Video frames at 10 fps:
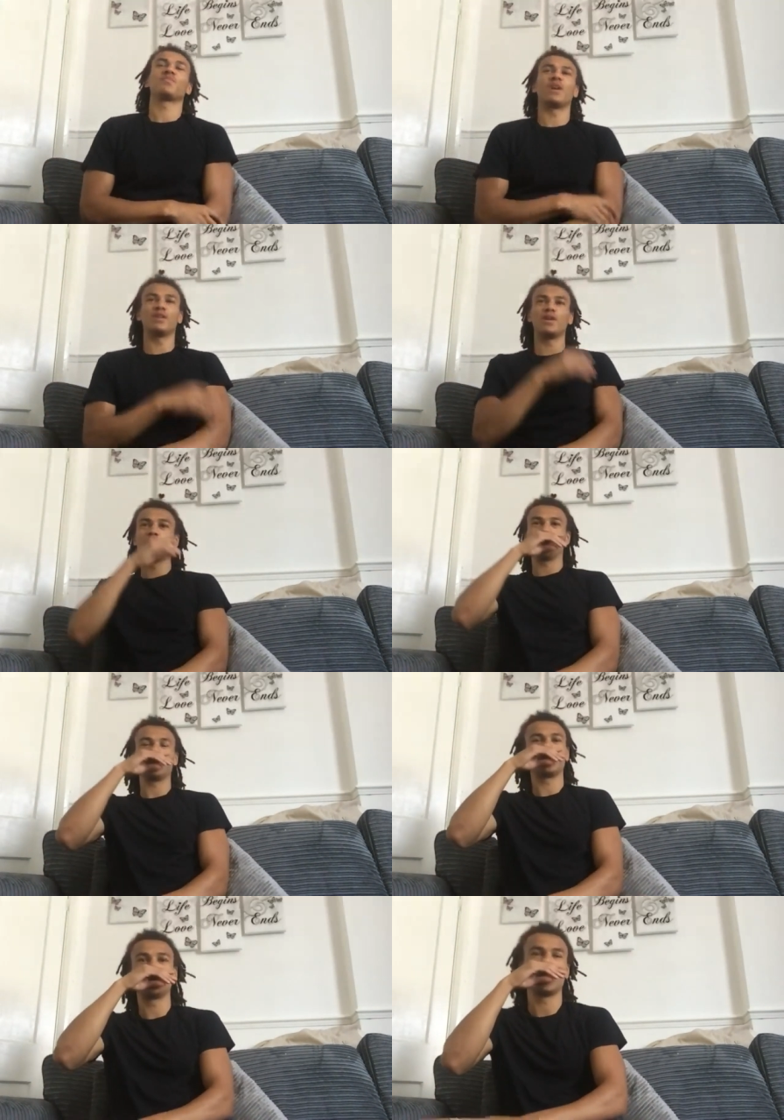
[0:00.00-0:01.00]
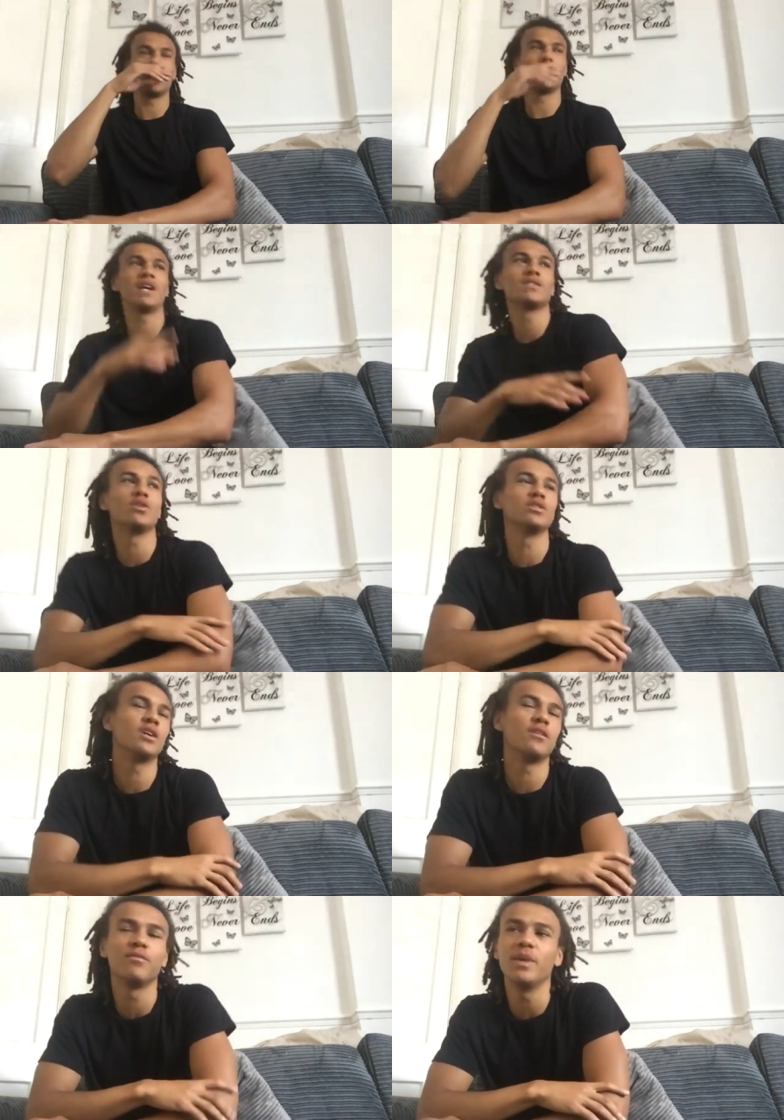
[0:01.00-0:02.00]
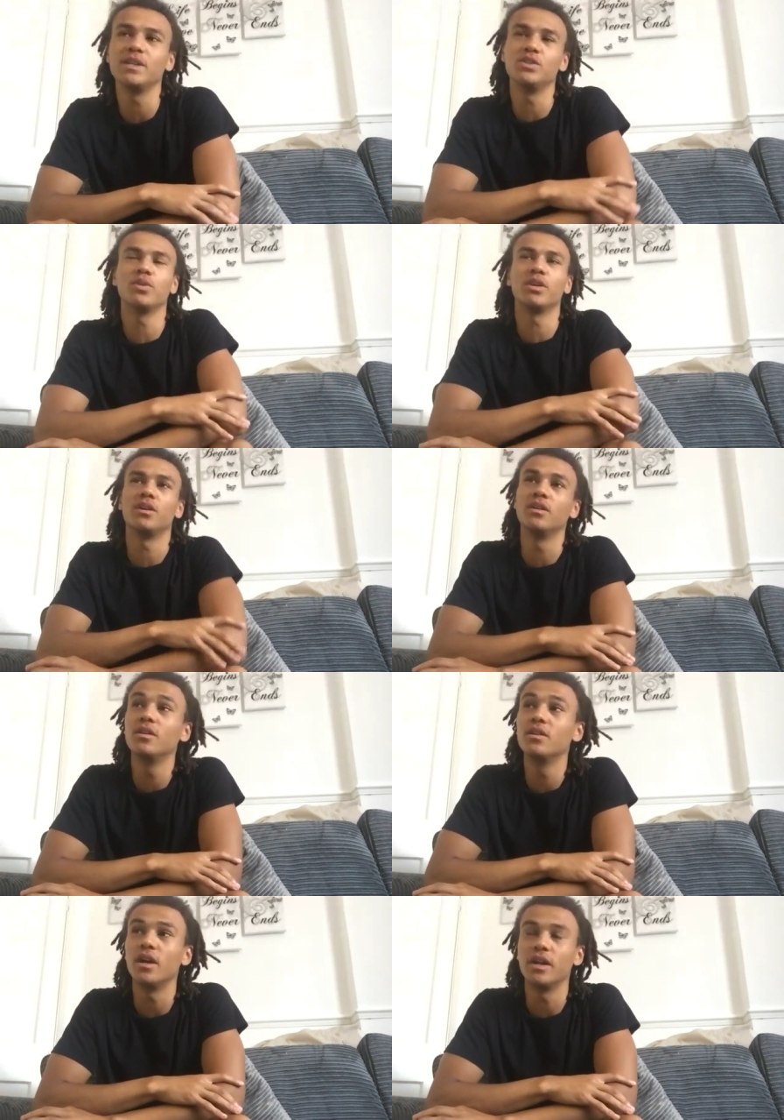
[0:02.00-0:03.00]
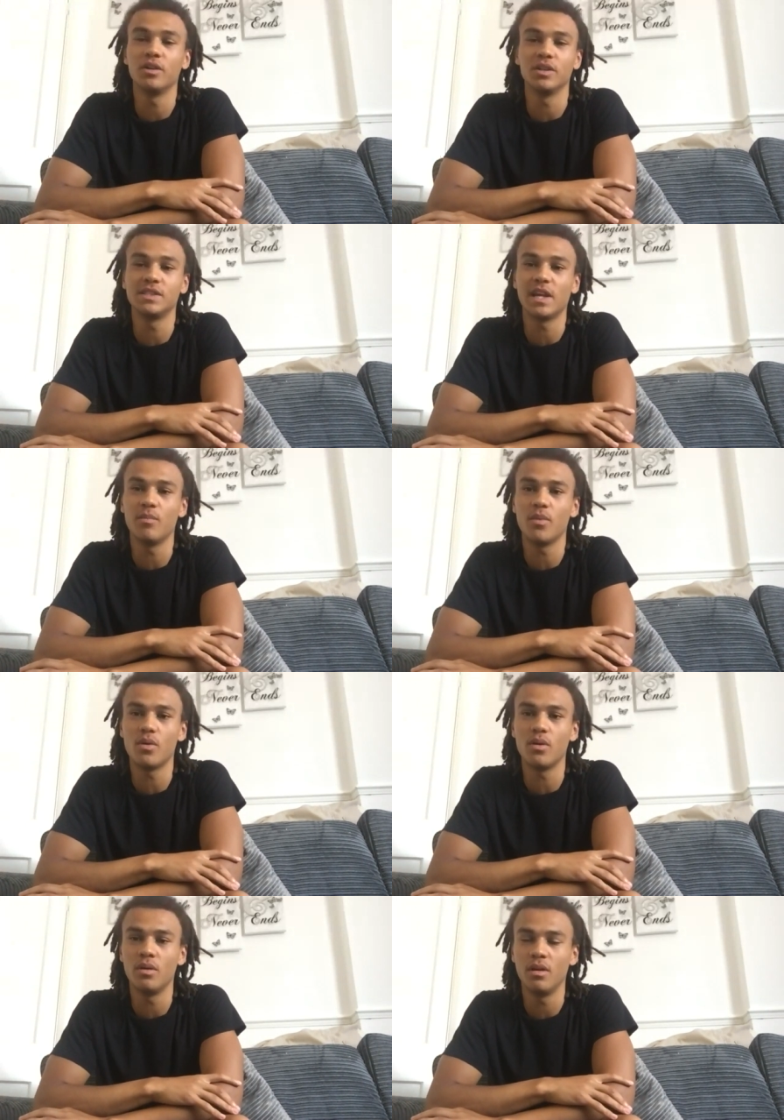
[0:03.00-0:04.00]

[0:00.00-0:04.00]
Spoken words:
I don't know, it just, that sort of stuff makes you want to, I don't know, stay up more.